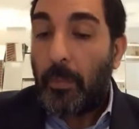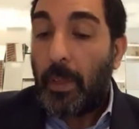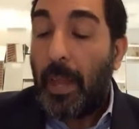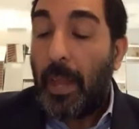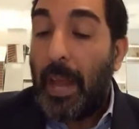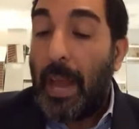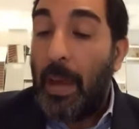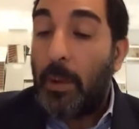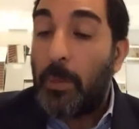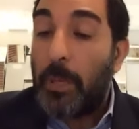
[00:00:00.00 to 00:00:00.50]

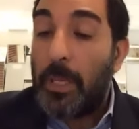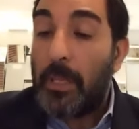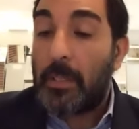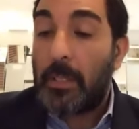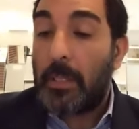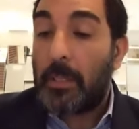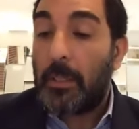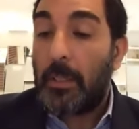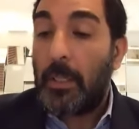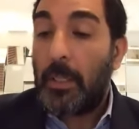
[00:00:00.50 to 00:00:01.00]
How is
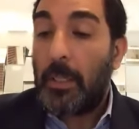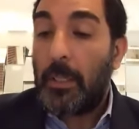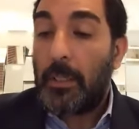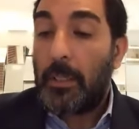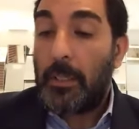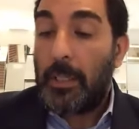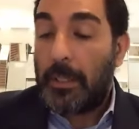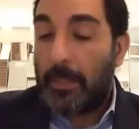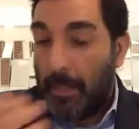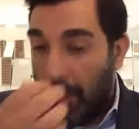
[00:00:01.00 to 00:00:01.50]
it
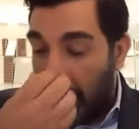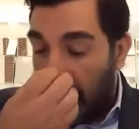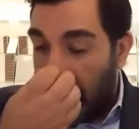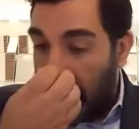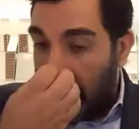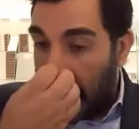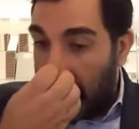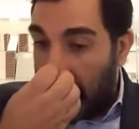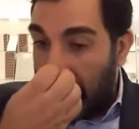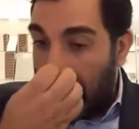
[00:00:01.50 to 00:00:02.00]
that they
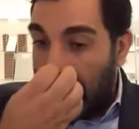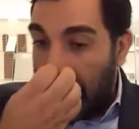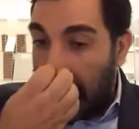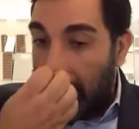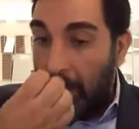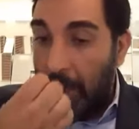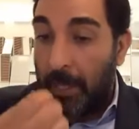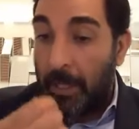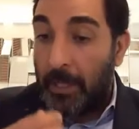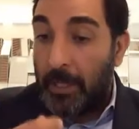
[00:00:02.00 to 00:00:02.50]
that that
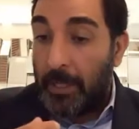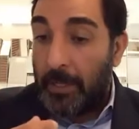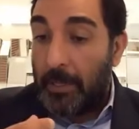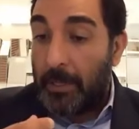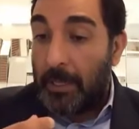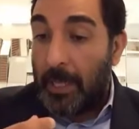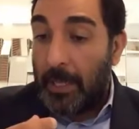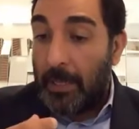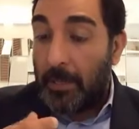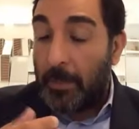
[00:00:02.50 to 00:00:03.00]
uh,
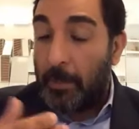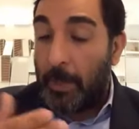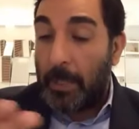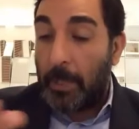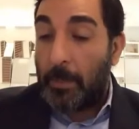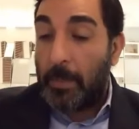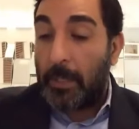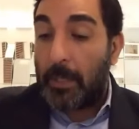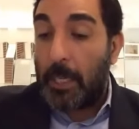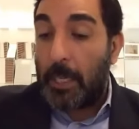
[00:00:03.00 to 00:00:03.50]
that Bet
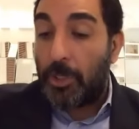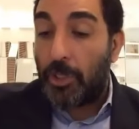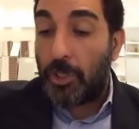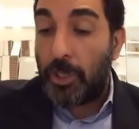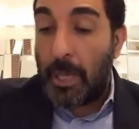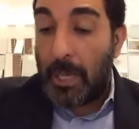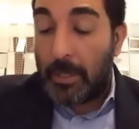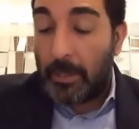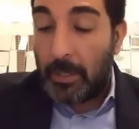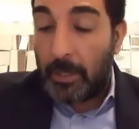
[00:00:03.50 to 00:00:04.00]
HaMikdash
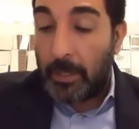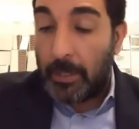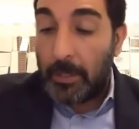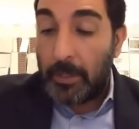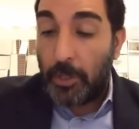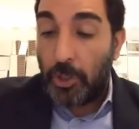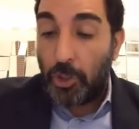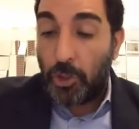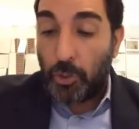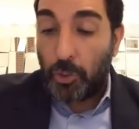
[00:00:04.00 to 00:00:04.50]
got uh,
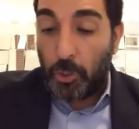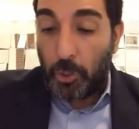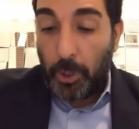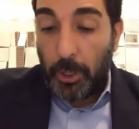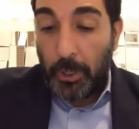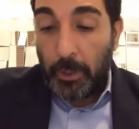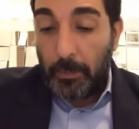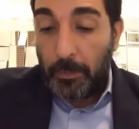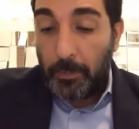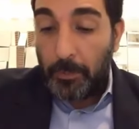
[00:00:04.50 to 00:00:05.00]

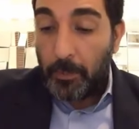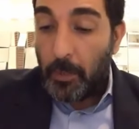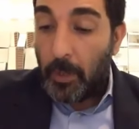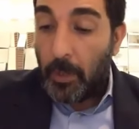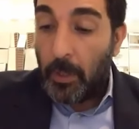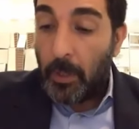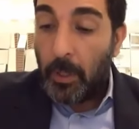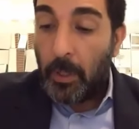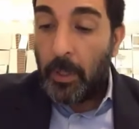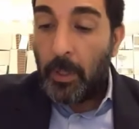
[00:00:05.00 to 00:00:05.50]
destroyed?
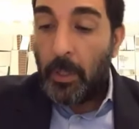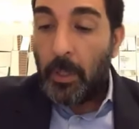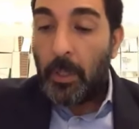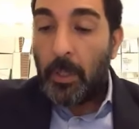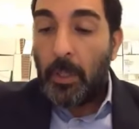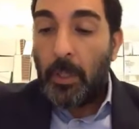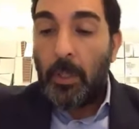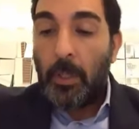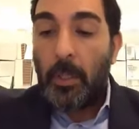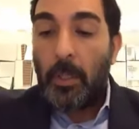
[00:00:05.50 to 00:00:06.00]

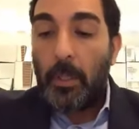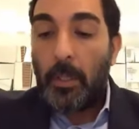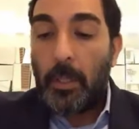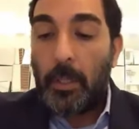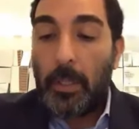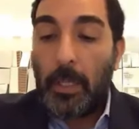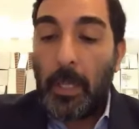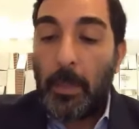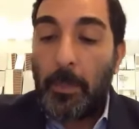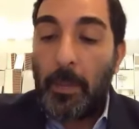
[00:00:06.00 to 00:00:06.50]

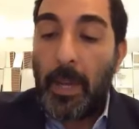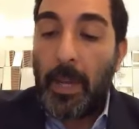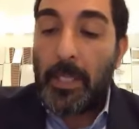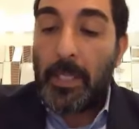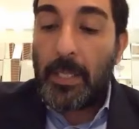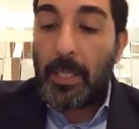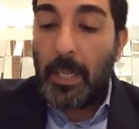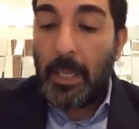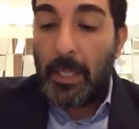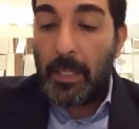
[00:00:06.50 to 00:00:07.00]
The Gemara
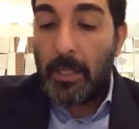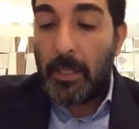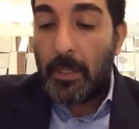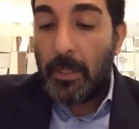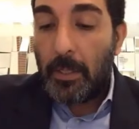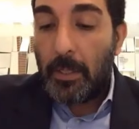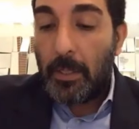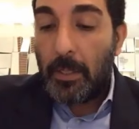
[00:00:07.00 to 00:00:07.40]
says